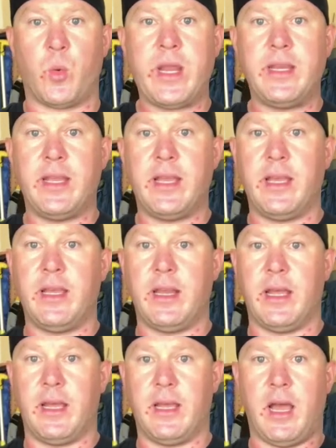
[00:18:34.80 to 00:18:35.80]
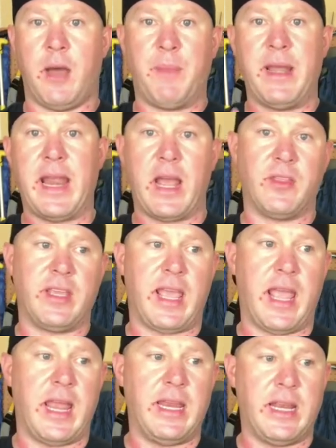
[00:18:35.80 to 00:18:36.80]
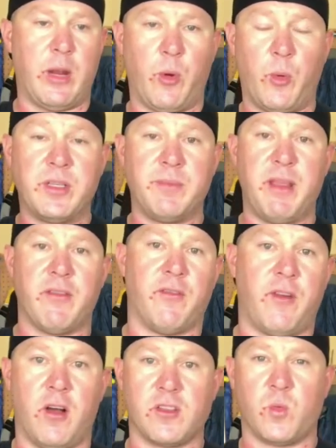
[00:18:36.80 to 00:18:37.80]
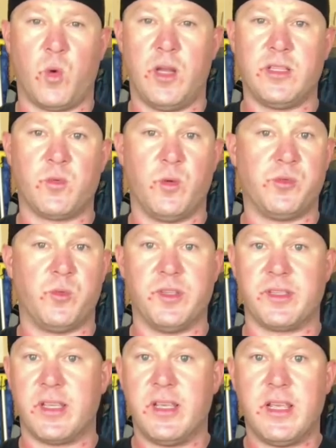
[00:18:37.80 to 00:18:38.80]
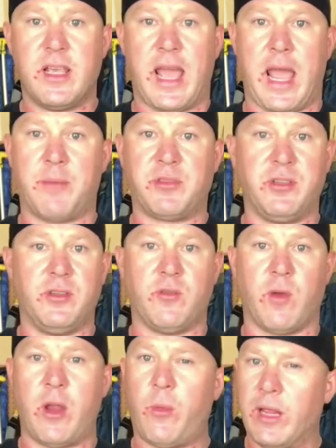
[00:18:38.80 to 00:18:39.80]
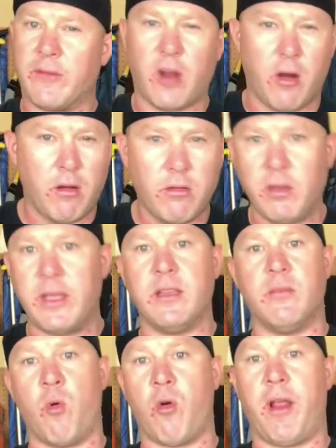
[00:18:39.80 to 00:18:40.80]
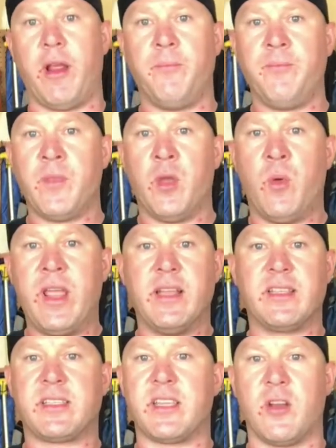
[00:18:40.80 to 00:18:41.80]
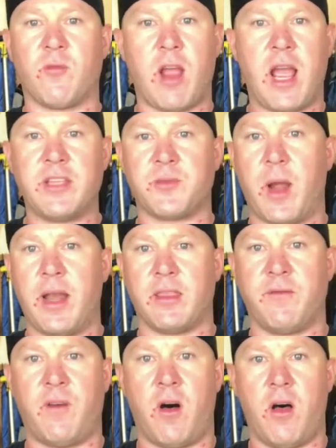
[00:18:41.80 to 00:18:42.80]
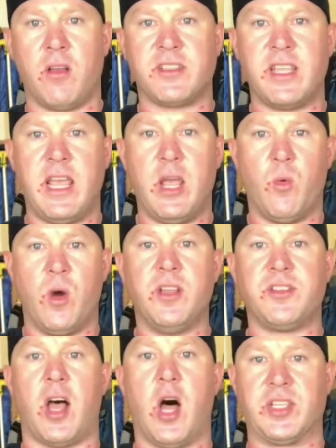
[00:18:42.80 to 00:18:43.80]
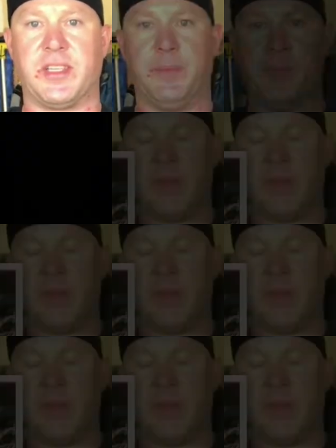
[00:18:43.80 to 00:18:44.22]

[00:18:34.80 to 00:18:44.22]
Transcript: we did up and down the canyon, and we went to Beaver Falls once, which was absolutely great. We left early in the morning. We hit sunrise right at the falls. It was awesome.